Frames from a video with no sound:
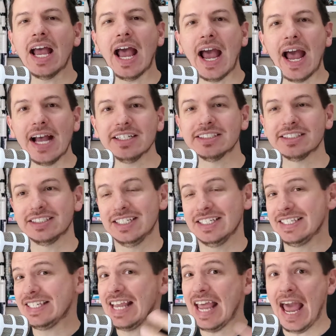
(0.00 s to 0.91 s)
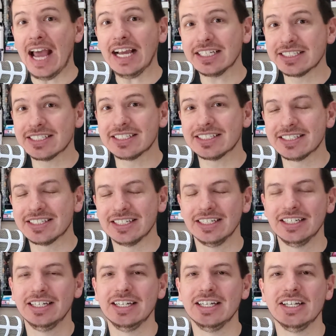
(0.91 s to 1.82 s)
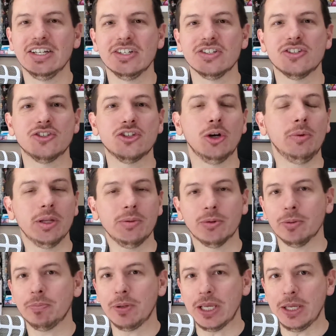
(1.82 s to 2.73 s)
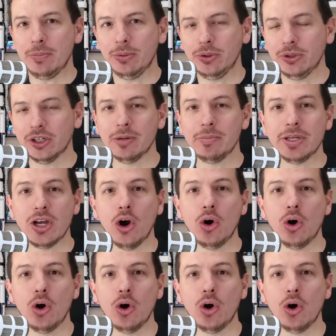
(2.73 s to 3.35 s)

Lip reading: ask to text. So many more people are going to be